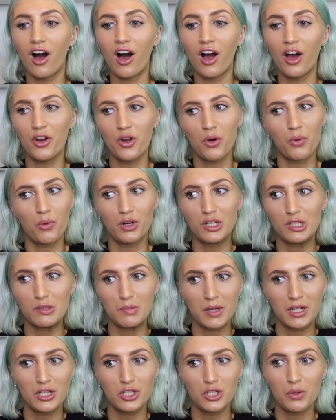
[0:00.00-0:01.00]
I don't want to
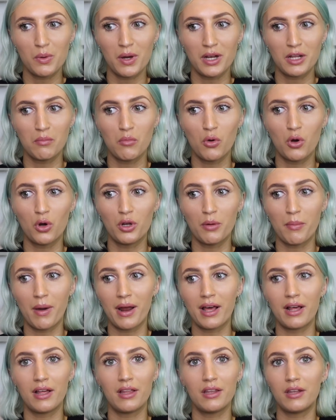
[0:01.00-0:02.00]
speak to you anymore. No
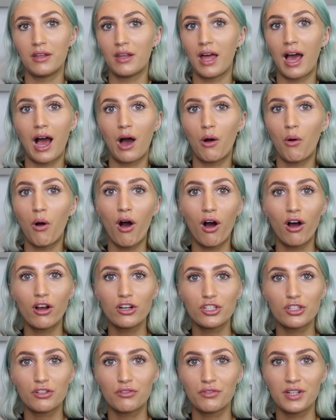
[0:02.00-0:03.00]
matter how
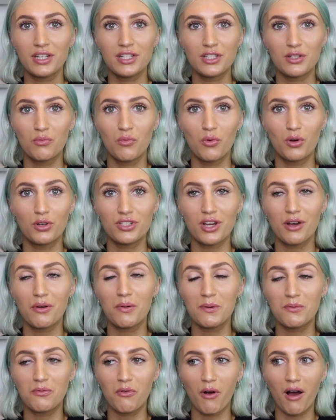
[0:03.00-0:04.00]
harsh the reason was, I
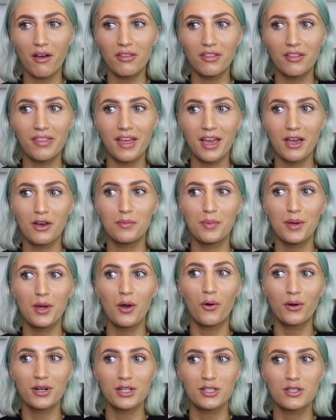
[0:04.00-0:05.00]
would rather they would be
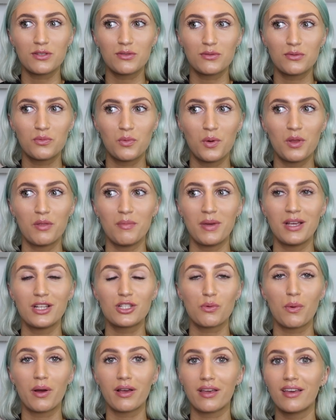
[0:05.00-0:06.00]
honest with me
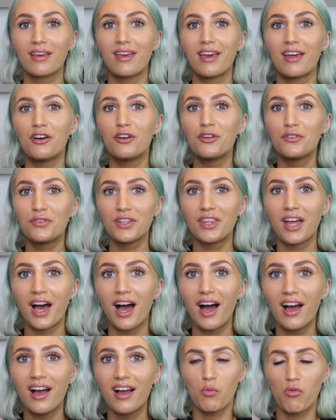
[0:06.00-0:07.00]
so I could get over
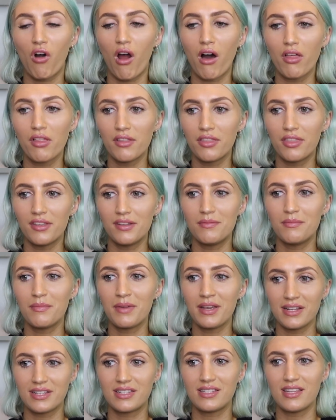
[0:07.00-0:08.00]
that, rather than
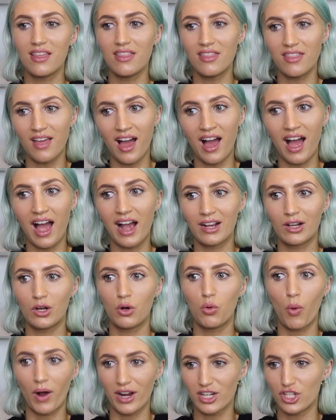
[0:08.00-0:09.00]
me sit there and
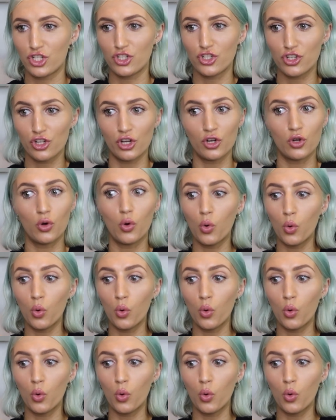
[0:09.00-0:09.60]
question